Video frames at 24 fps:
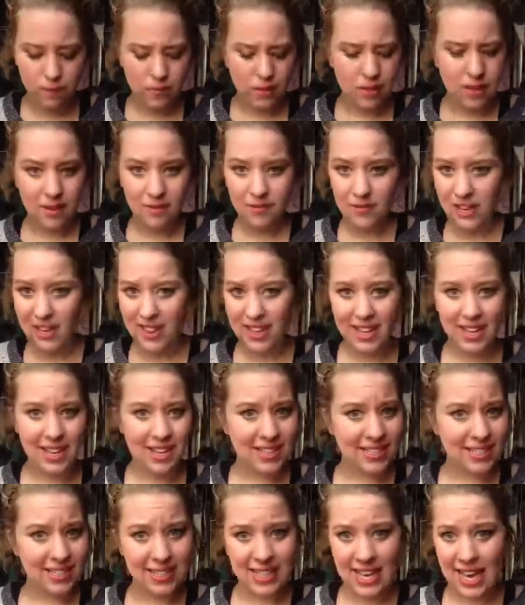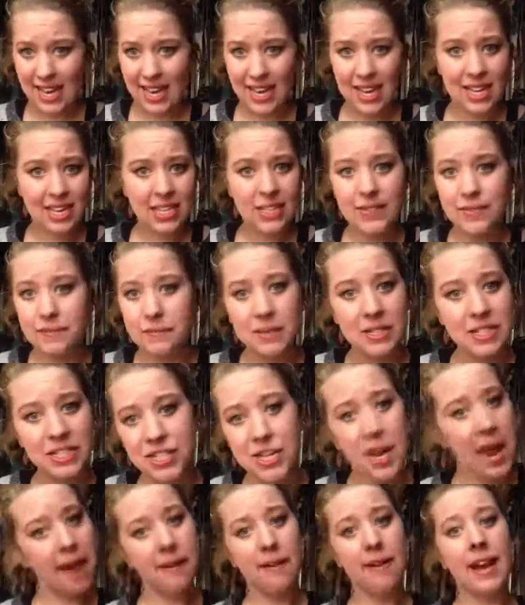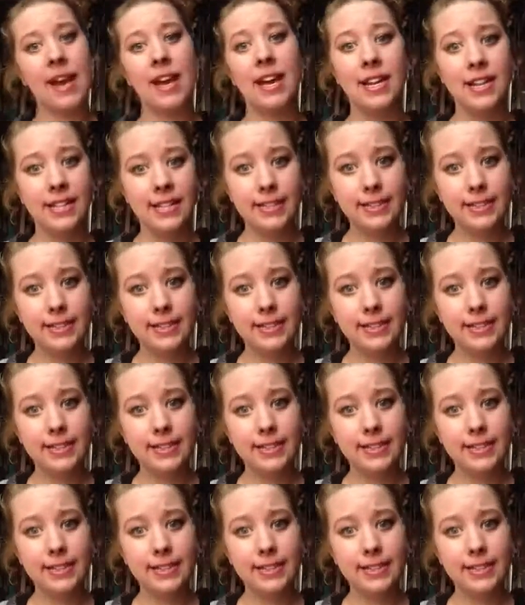I feel like I just got kissed from a cherry.